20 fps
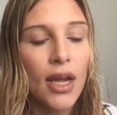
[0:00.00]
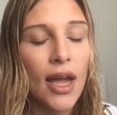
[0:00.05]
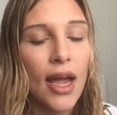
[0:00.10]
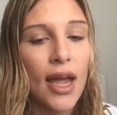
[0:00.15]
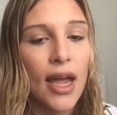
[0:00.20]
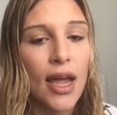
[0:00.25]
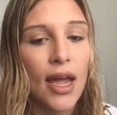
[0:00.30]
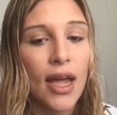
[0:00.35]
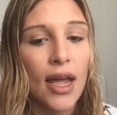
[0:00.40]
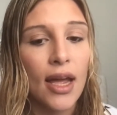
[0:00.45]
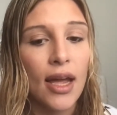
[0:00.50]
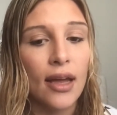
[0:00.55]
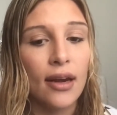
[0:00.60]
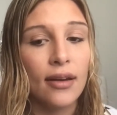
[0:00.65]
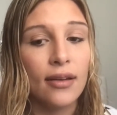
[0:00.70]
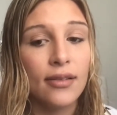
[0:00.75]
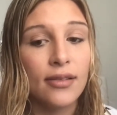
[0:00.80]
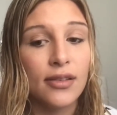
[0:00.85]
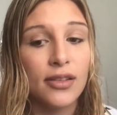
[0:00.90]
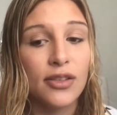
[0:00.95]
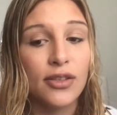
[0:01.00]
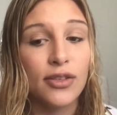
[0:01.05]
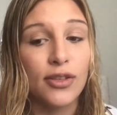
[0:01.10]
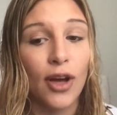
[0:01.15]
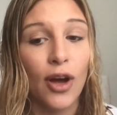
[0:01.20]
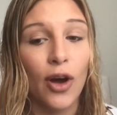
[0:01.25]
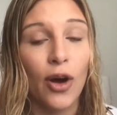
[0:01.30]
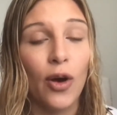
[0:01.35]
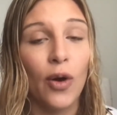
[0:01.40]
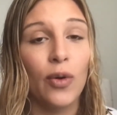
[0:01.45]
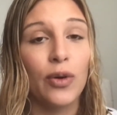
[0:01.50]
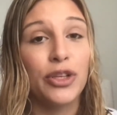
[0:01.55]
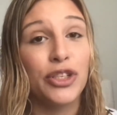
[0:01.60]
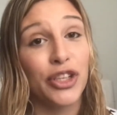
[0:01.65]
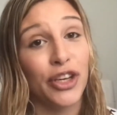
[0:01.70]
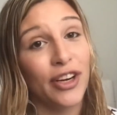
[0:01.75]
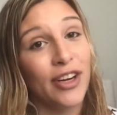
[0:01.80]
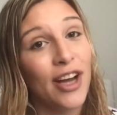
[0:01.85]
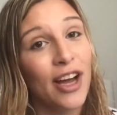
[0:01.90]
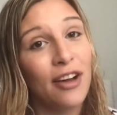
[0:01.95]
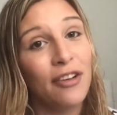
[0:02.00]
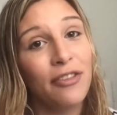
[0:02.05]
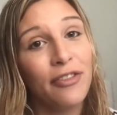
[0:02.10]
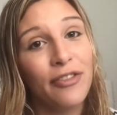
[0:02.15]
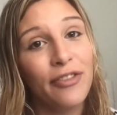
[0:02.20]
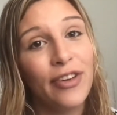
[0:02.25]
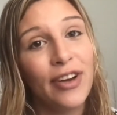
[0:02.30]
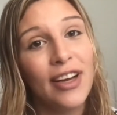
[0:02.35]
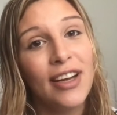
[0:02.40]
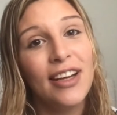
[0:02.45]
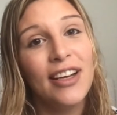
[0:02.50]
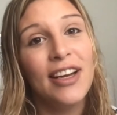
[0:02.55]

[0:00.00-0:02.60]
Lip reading: And so sure enough,